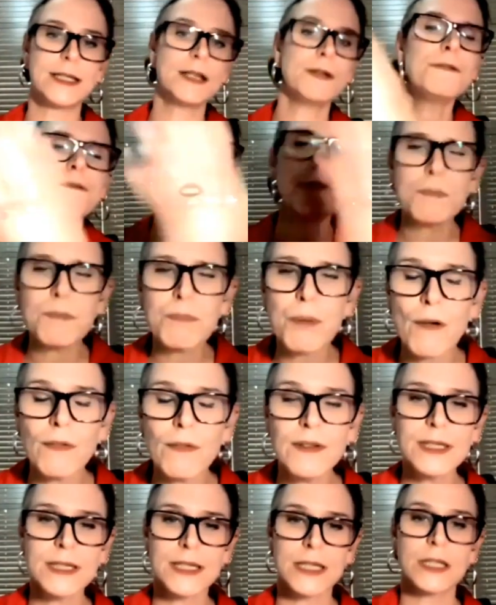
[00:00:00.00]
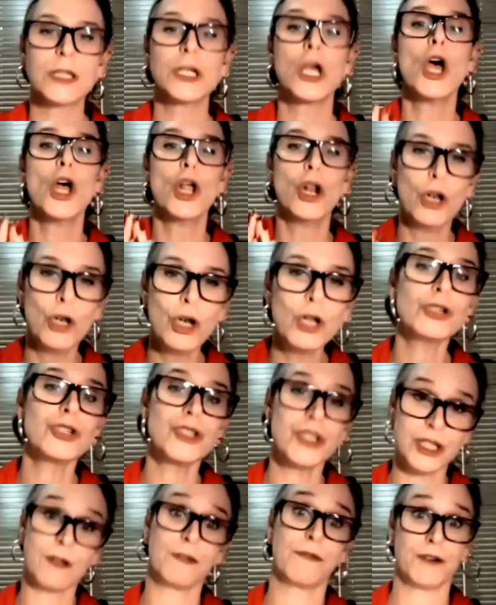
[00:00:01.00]
and the different provinces
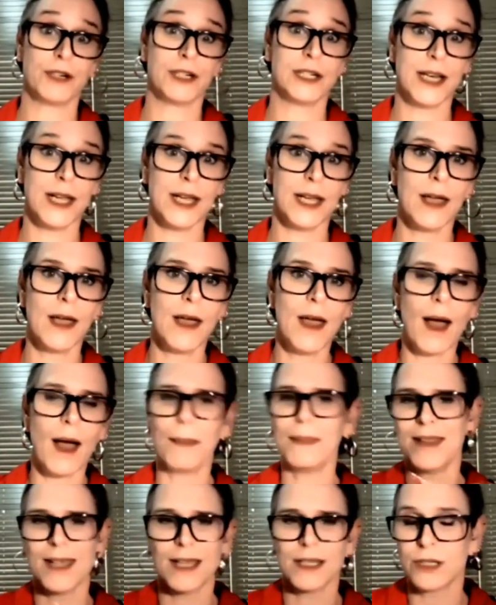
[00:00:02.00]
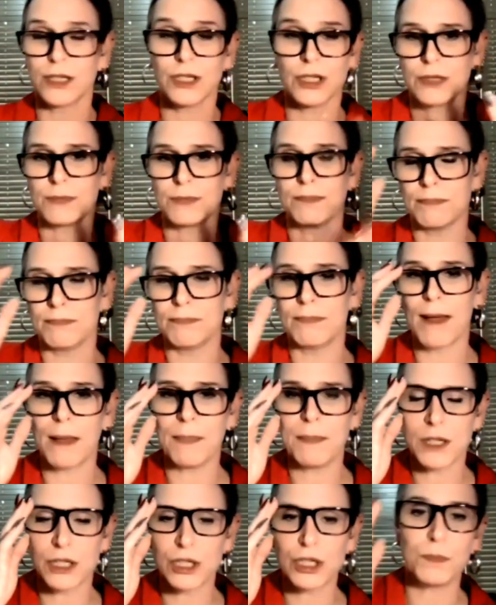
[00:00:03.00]
looks differently. I mean, that's just
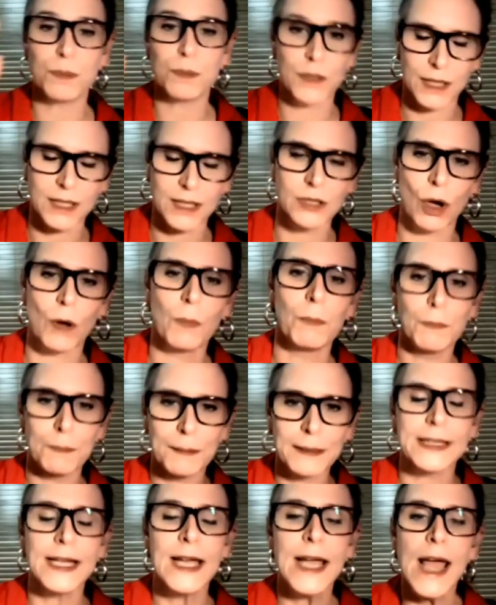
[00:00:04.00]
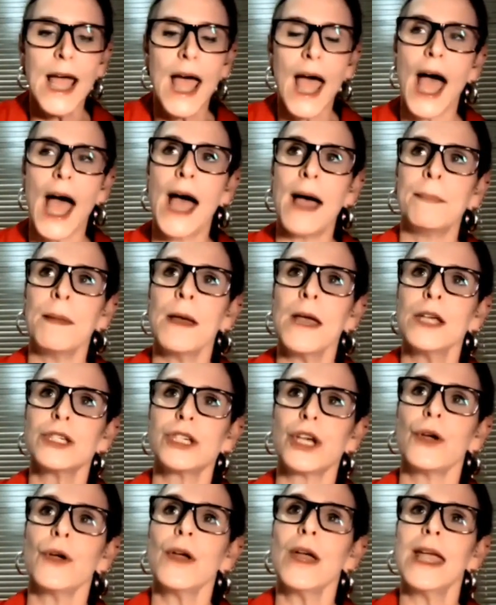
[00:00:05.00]
maybe a stupid example, but um,
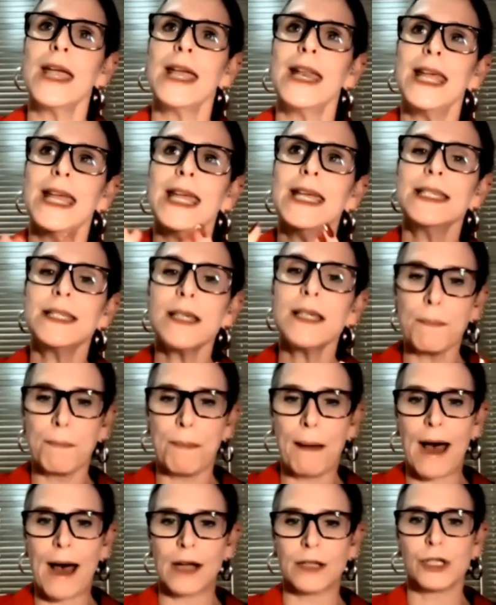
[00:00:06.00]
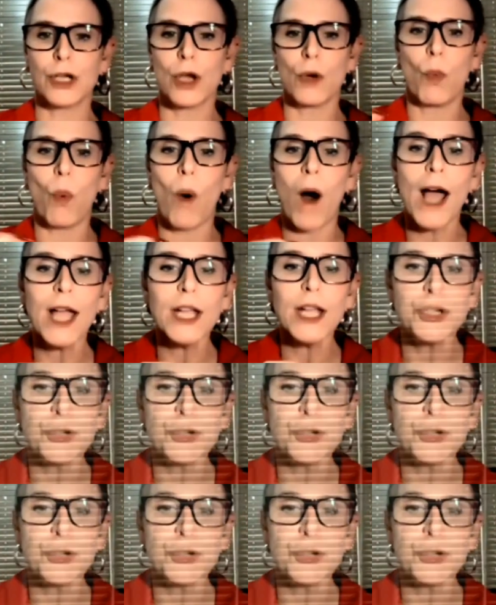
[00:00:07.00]
so it is about why